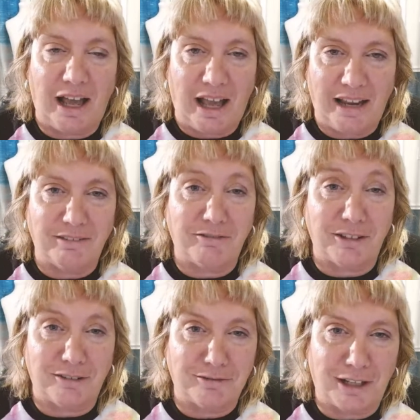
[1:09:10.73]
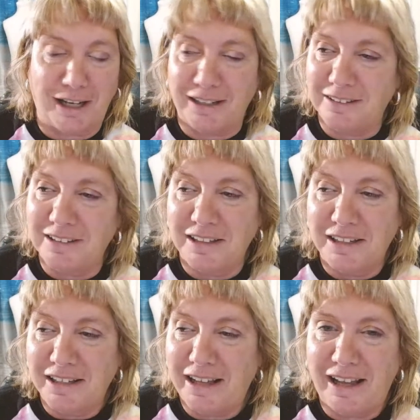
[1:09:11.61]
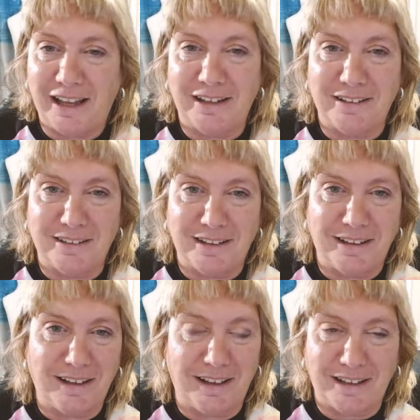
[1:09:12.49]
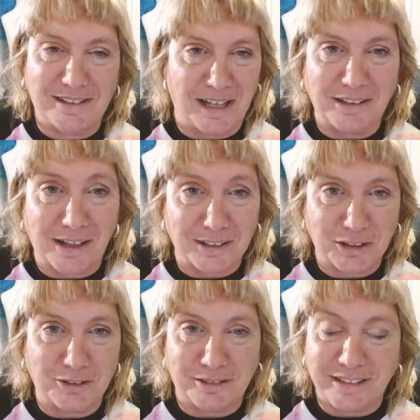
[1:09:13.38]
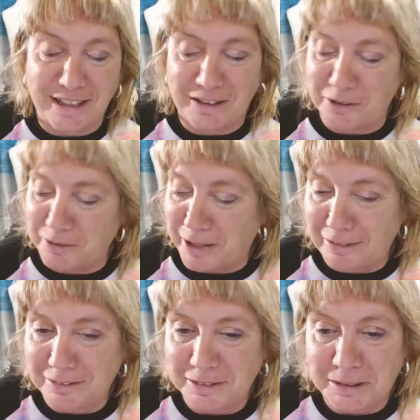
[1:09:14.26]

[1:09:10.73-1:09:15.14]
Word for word: I have a fear of flying and it's not logical. And I know that.